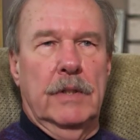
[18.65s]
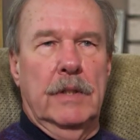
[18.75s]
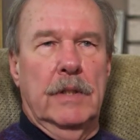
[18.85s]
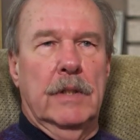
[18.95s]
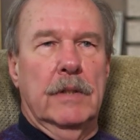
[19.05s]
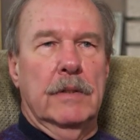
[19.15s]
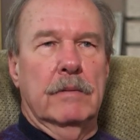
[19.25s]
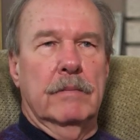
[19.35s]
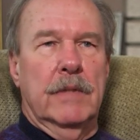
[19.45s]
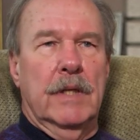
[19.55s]

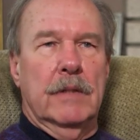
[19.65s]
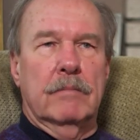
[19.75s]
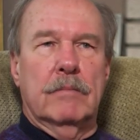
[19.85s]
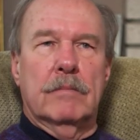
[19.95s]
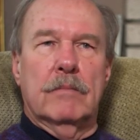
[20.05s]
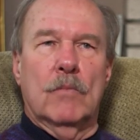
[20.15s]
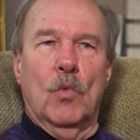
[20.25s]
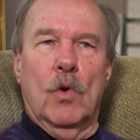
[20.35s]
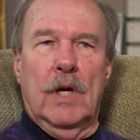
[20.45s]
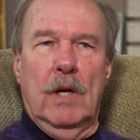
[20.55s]
And then it
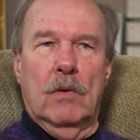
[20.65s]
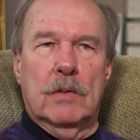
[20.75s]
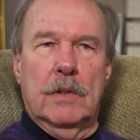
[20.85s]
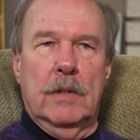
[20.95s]
wore out.